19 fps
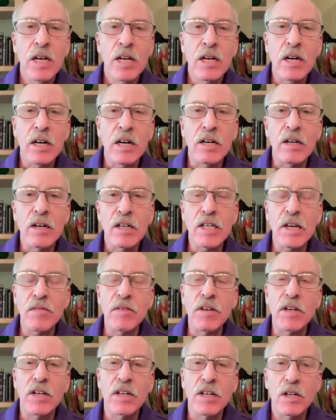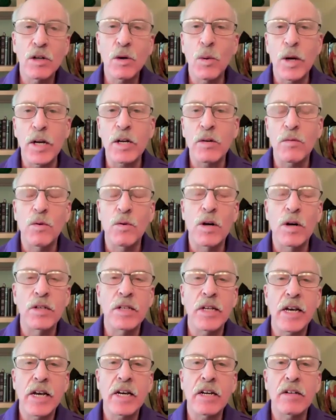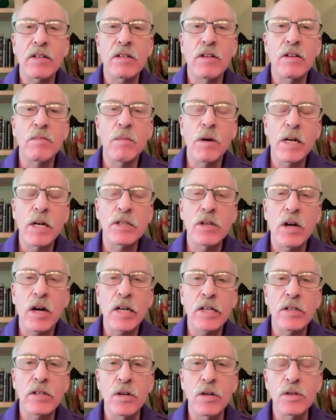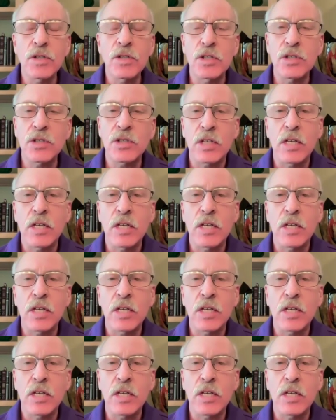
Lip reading: I'll give you a quick rundown of my diagnosis.